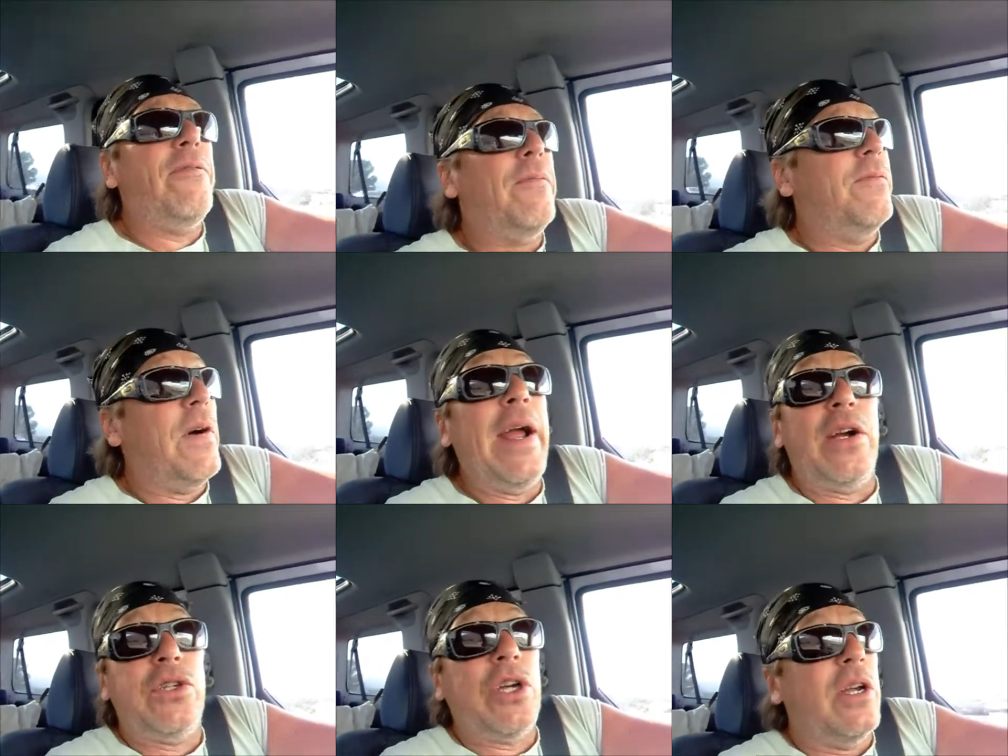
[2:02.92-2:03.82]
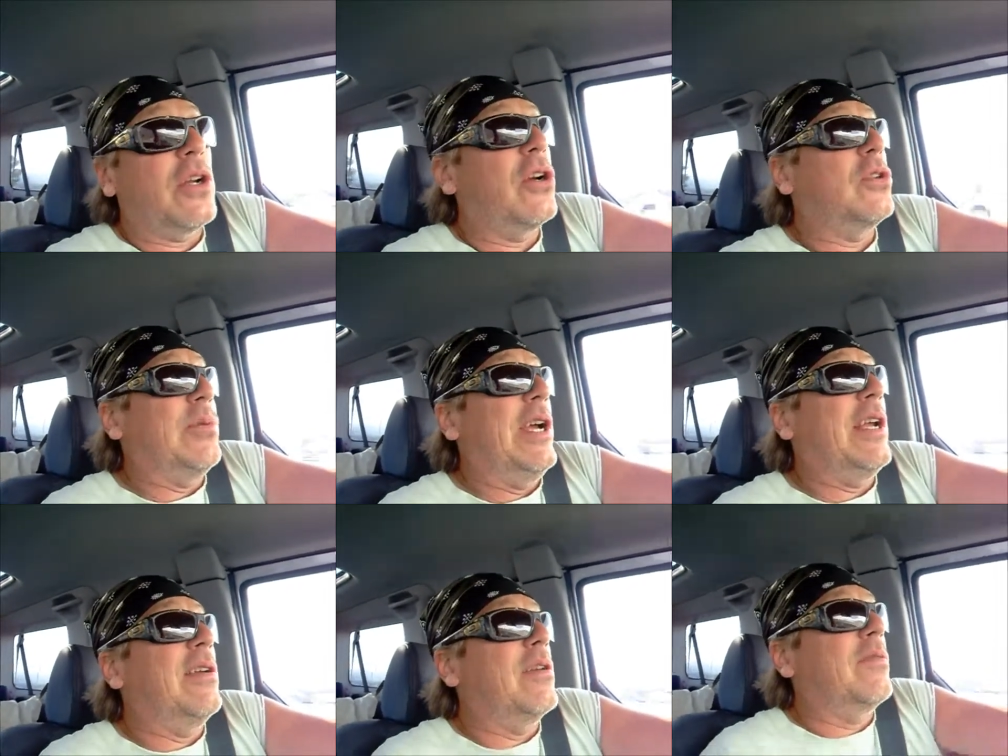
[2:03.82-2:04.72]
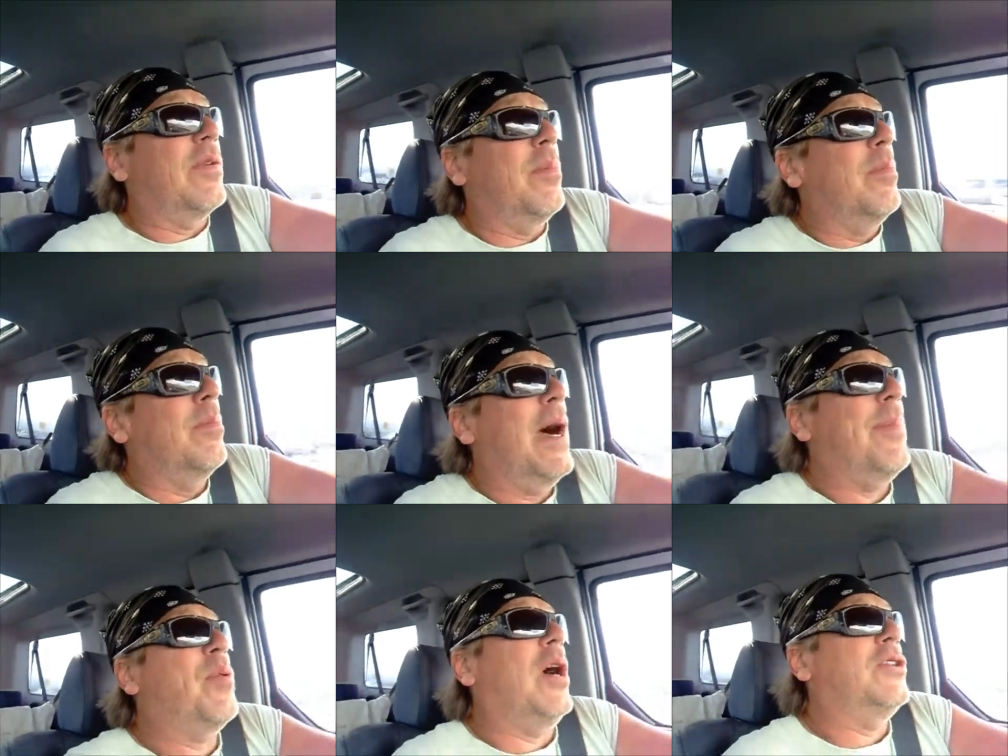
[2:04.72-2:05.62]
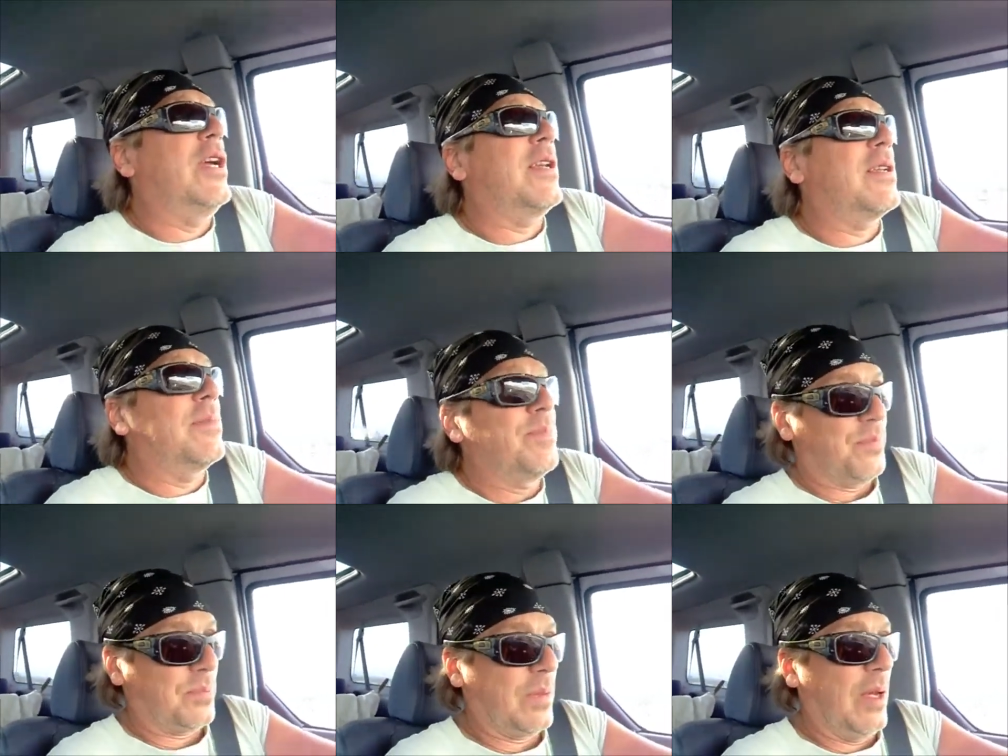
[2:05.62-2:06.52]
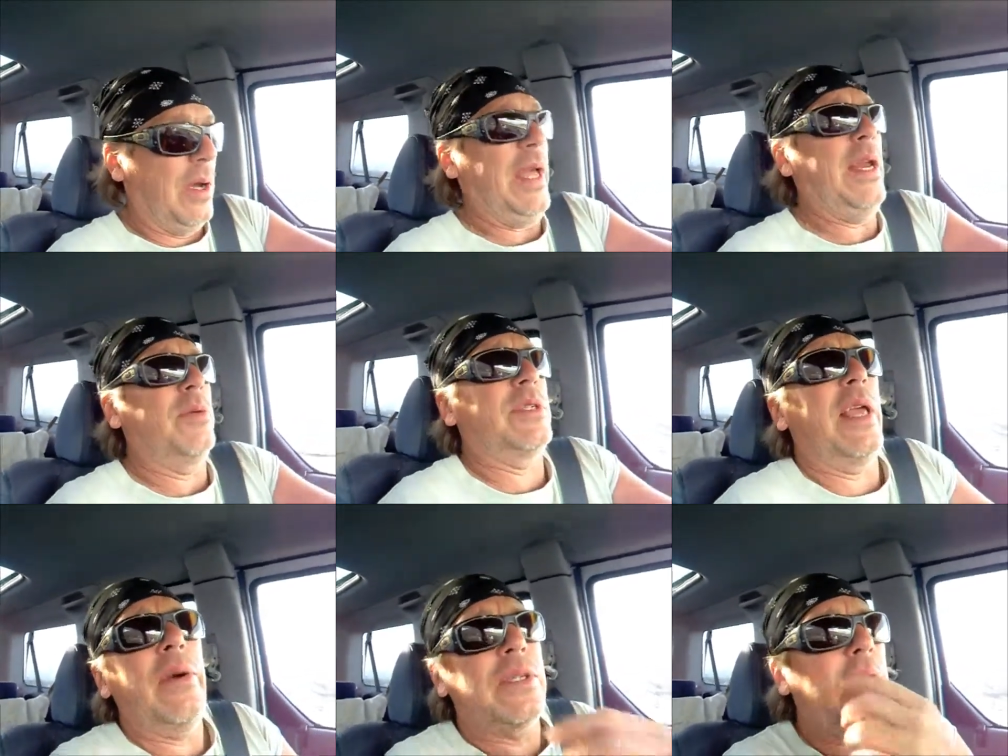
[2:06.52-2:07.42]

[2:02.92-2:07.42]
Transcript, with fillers: fired John Kurzweg from my project, and it was it was kind